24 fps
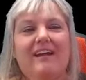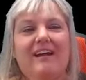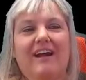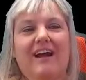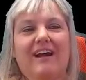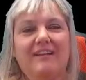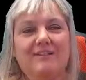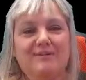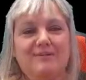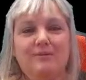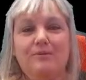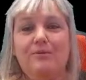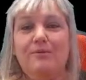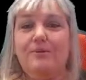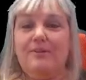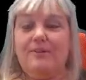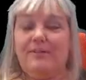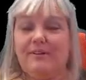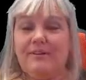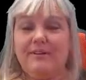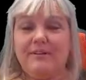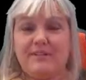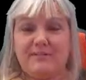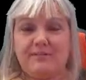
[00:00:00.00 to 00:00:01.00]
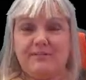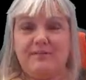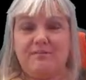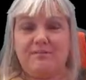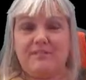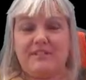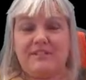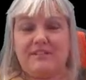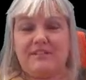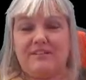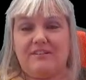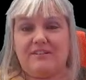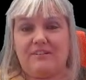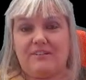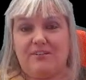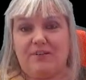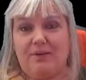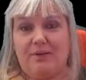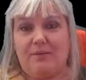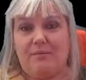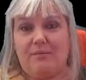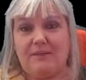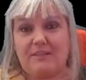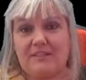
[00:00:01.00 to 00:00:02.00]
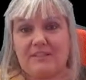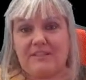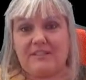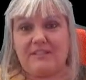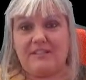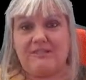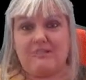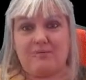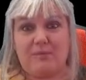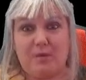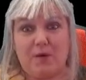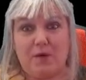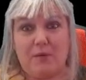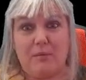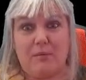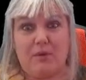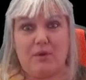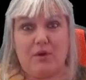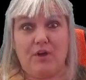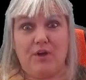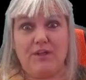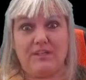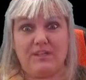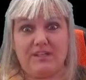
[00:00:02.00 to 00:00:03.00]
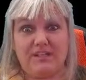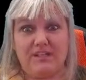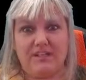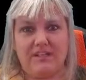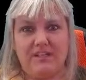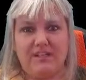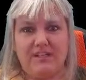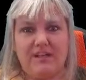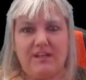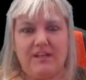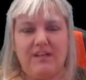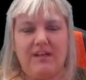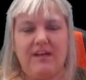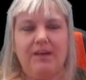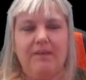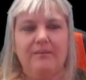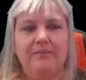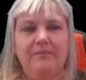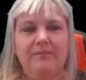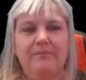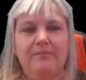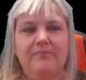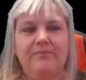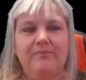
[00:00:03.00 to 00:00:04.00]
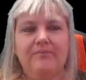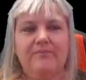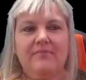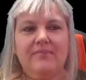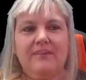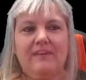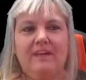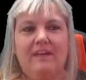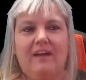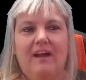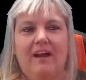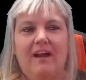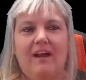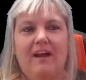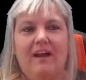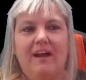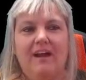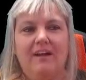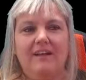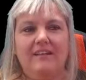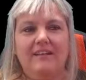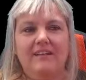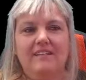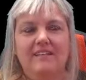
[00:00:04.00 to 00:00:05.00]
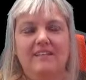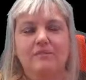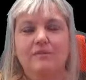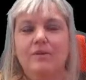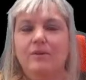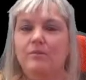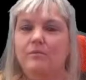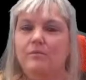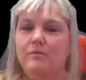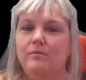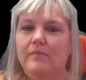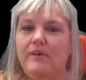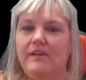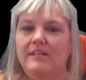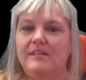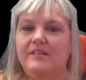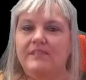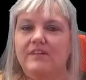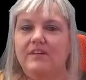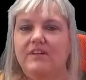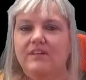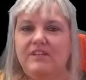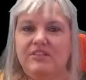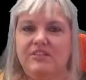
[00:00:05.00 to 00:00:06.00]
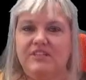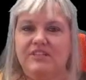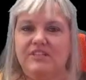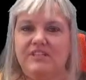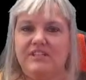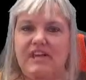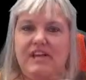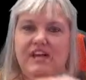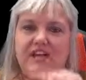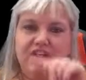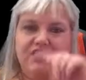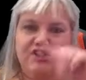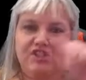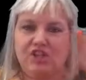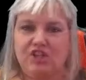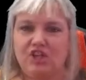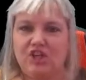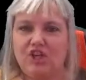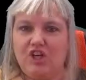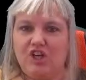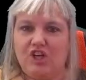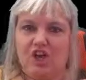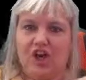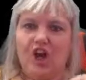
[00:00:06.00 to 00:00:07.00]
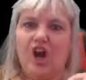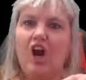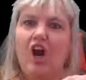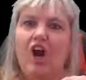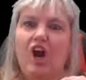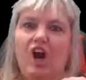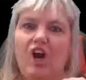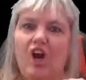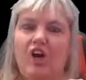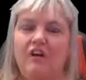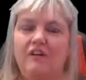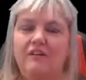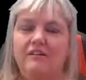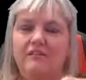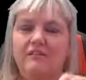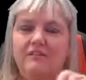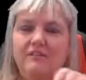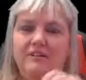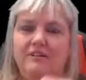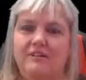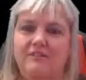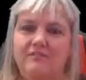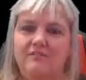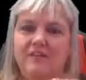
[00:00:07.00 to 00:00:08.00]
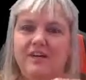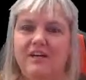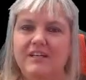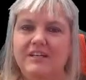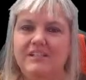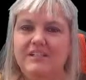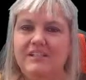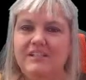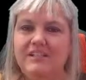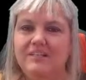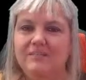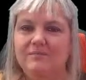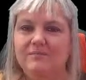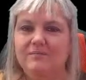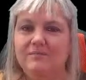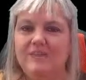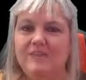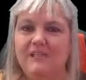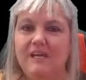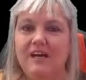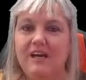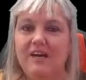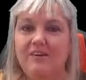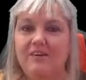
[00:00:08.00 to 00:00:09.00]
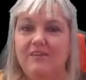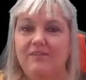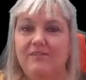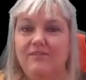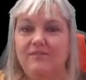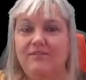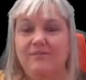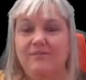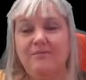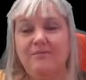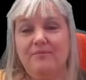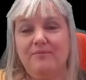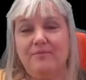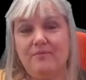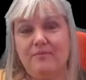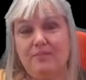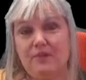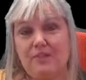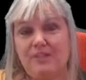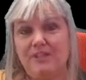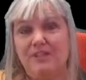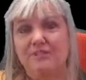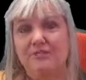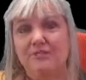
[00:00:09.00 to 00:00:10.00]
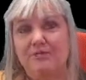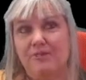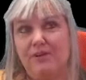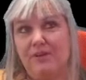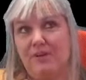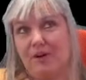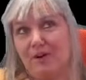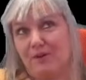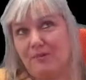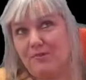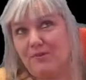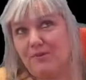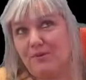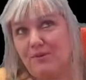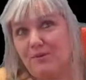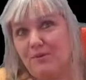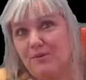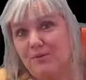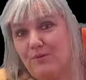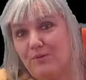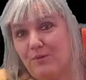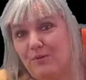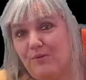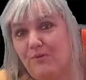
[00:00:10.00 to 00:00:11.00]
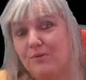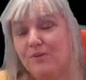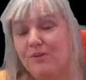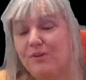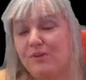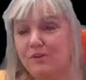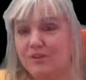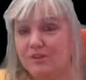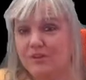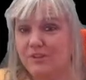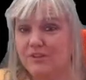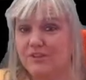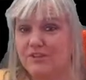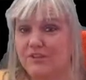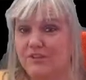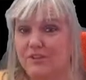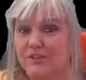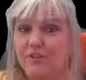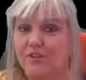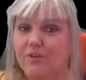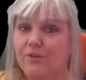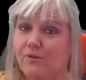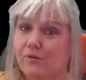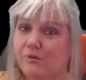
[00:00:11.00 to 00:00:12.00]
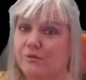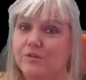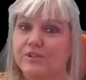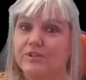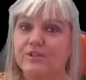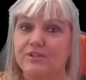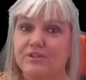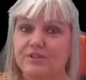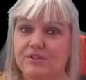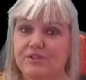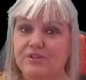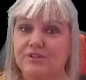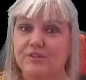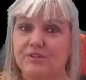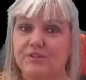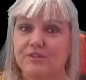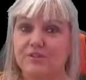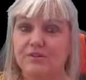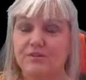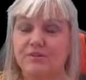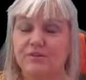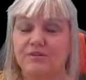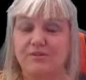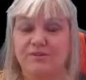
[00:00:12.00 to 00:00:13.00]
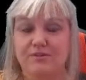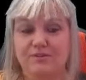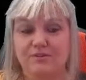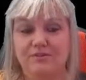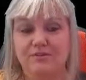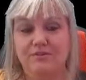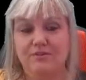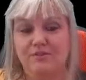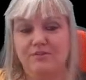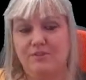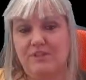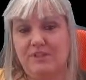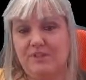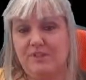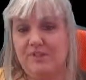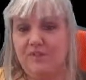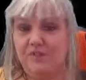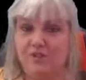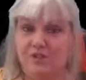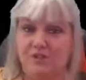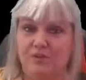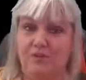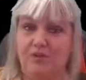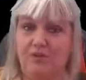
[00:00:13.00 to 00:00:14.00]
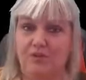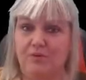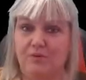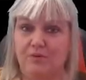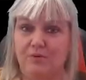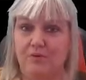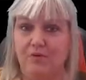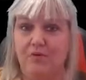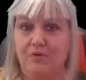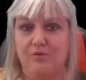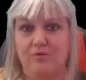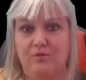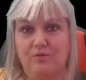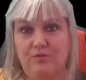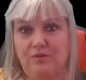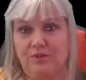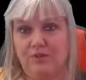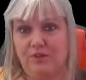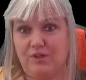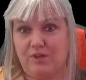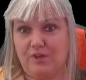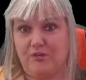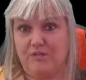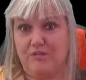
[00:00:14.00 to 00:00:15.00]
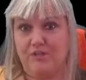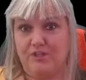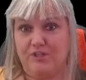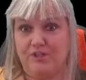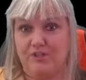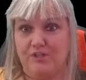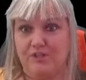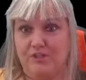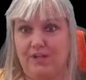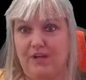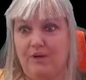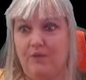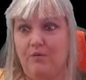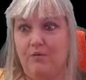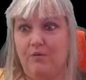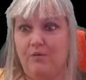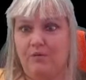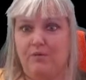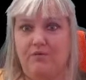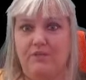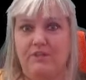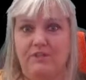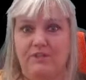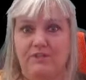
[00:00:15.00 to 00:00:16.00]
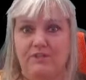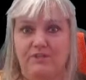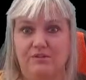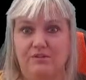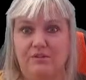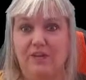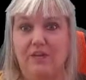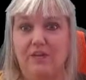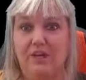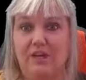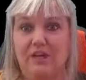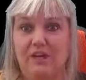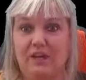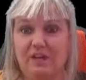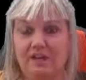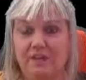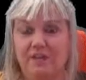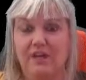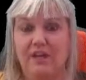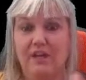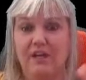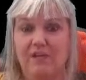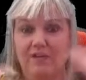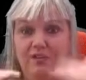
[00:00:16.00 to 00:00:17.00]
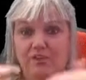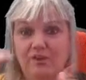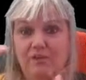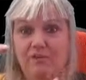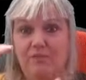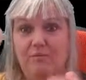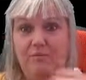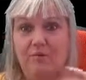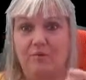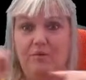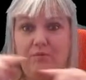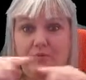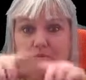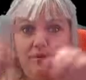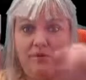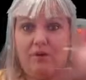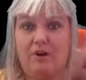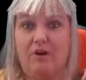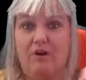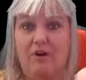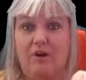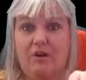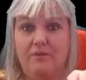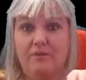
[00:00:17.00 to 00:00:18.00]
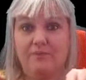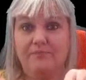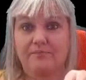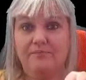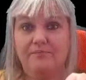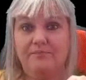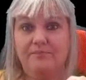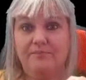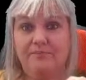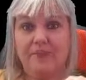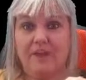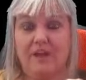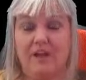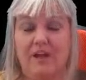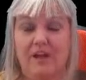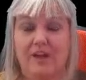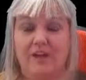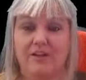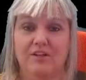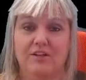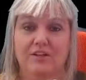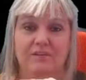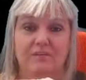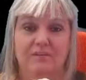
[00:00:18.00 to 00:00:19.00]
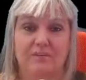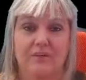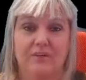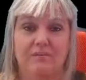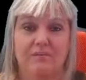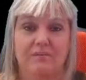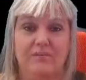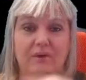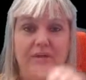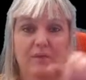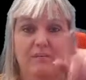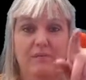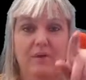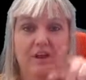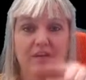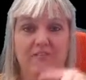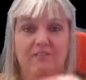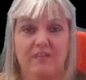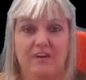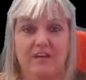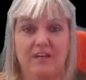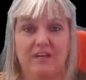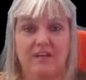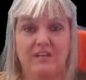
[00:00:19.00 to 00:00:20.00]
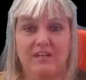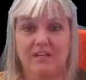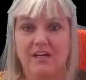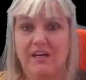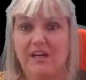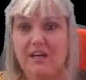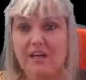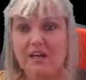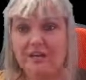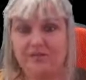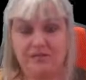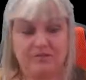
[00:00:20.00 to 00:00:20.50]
as we were walking around to one particular shop, I said it's quite pricey in here, and he said, well, I wouldn't mind if I could just get a chocolate heart and write in it myself, which when I was growing up you could do. Thorntons used to do it. Thorntons would give you a chocolate bar, or you're going to like walk into, you could get a chocolate bar with a heart and you could be my Valentine or